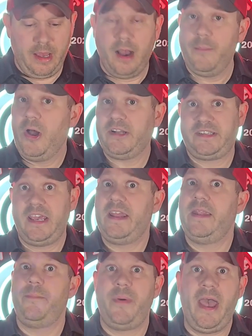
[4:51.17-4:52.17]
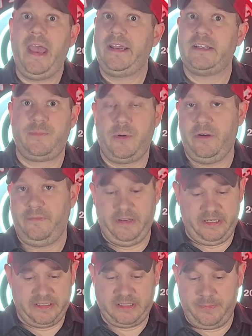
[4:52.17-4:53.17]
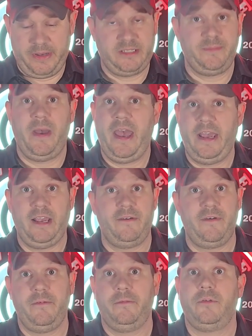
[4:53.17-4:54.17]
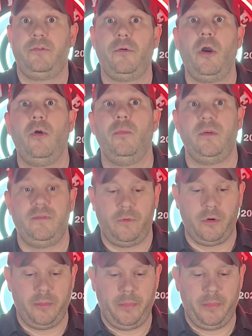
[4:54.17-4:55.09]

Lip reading: I'm not saying the bag is perfect. It's the best bag I've ever thrown before,